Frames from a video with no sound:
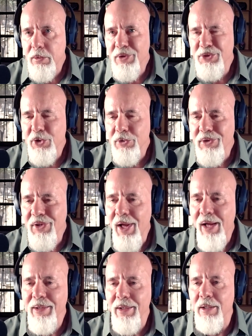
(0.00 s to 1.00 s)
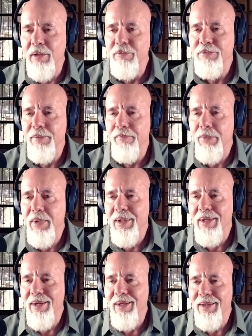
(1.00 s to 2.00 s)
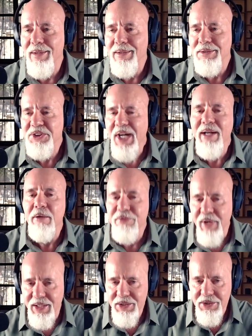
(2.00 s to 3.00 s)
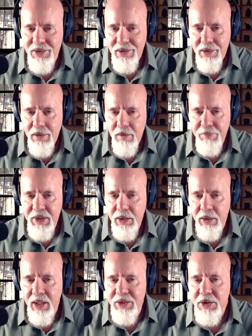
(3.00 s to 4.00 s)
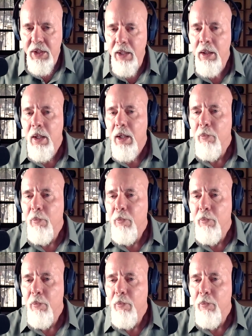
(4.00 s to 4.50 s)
there's a lot of uh, side effects of being a nice guy,